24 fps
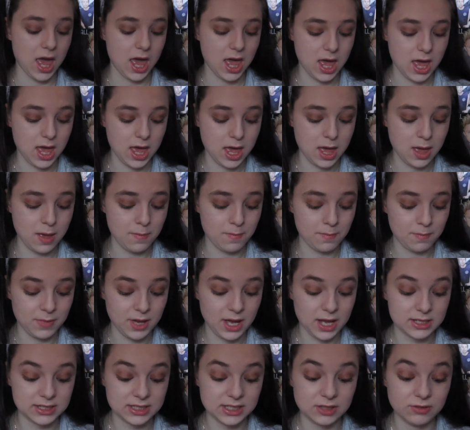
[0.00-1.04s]
and
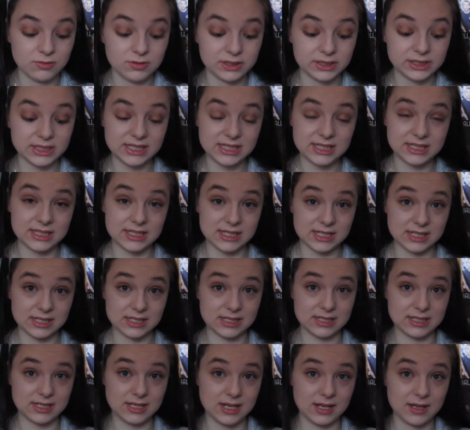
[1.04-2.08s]
he released
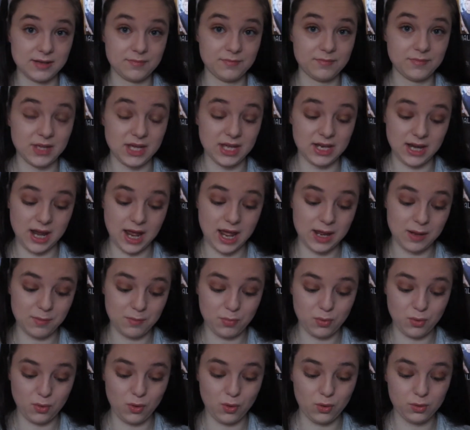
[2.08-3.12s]
it in
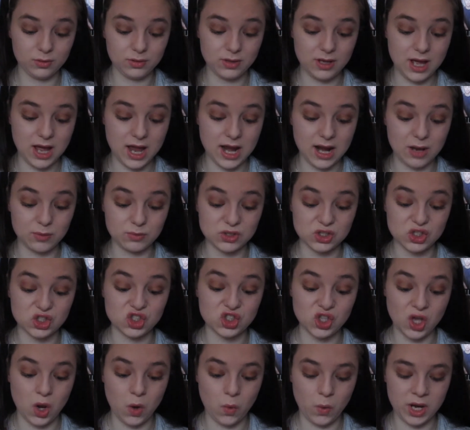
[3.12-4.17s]
April, and I was
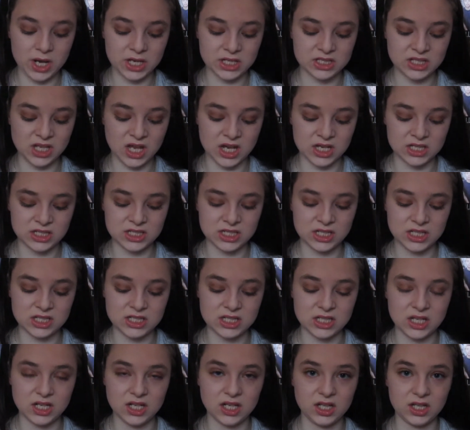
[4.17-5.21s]
so
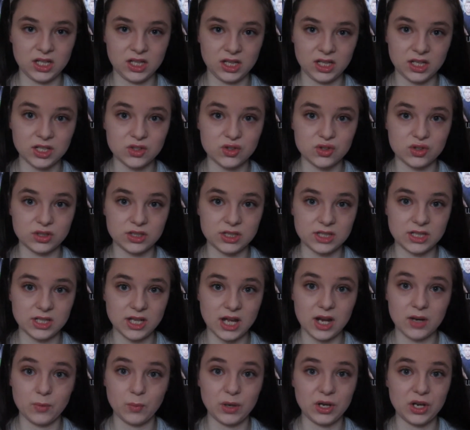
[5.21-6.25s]
excited, literally,
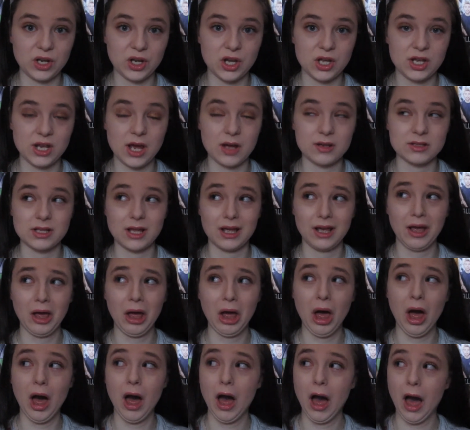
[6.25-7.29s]
and when I heard it I was like,
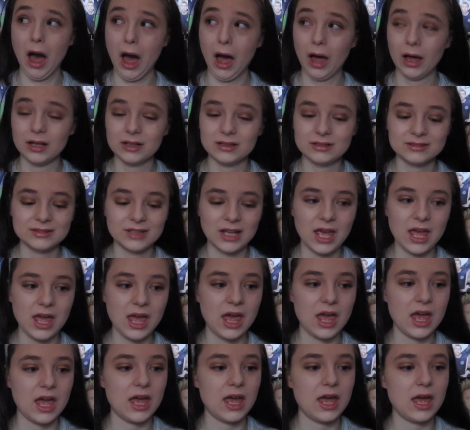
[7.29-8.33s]
ha ha.
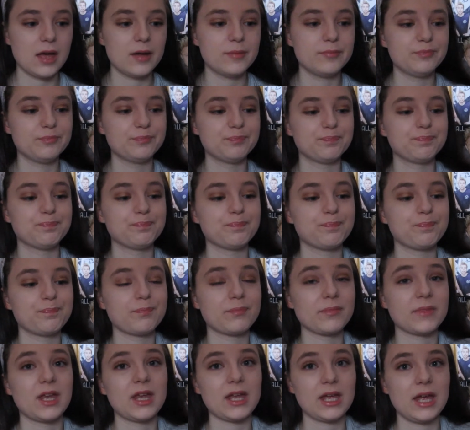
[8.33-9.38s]
Very
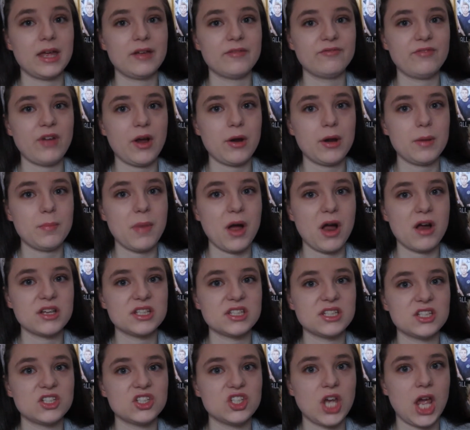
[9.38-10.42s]

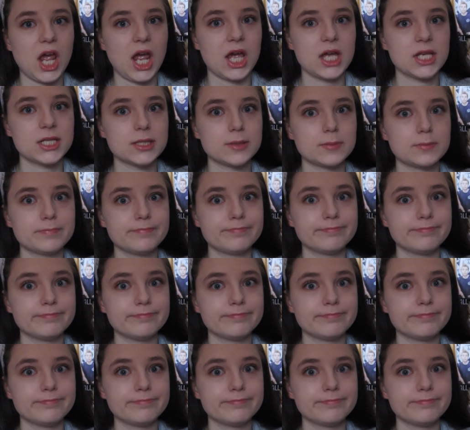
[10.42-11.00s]
embarrassing, Jade.